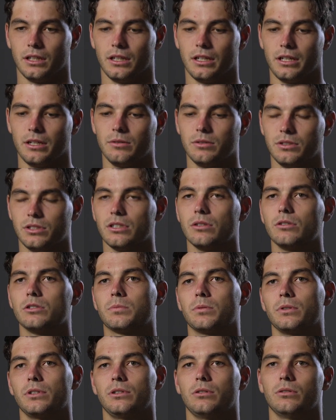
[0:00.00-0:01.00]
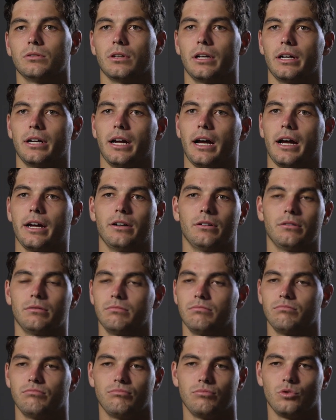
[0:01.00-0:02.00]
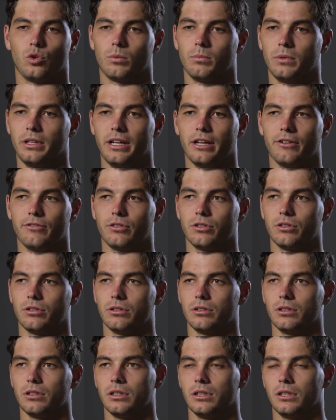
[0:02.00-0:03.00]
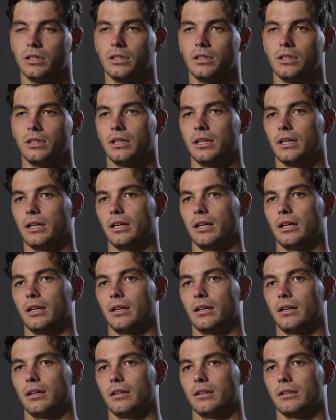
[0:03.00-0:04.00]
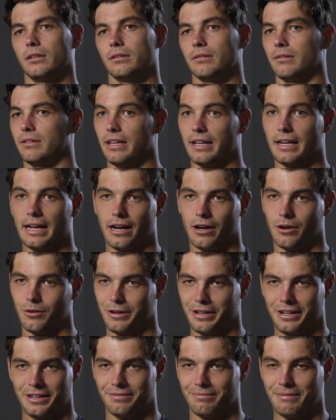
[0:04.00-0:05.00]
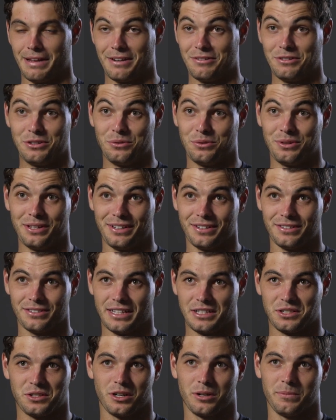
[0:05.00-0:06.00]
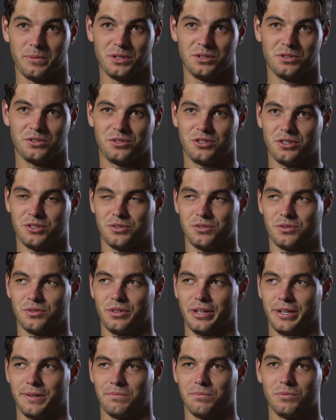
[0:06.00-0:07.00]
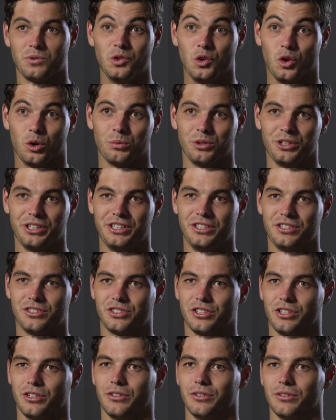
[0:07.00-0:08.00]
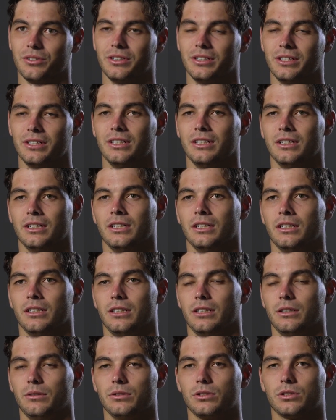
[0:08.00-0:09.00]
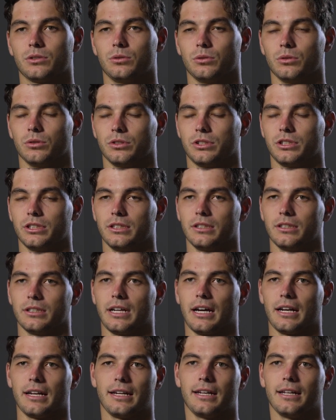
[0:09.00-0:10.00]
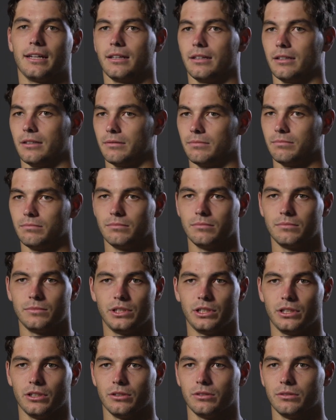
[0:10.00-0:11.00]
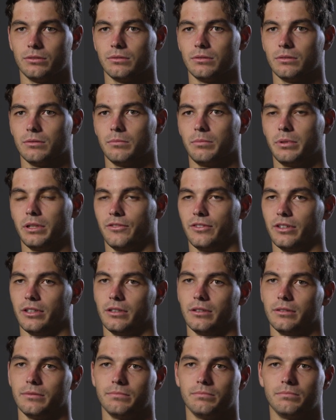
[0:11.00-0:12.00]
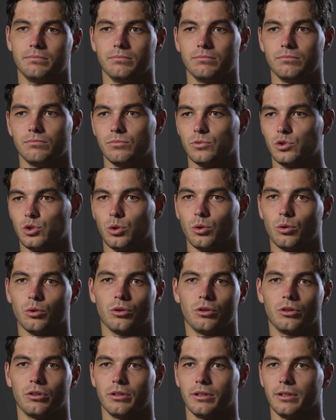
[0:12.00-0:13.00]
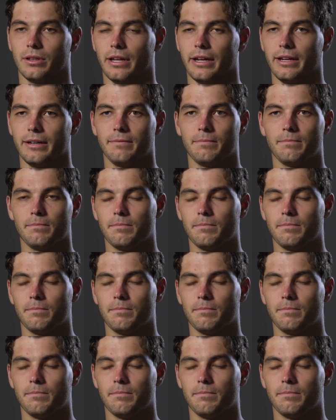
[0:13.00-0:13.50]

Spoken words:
It was pretty cool. I don't normally ever get out and do things at tournaments just like normally. So it was cool to kind of get a bit of a tour and like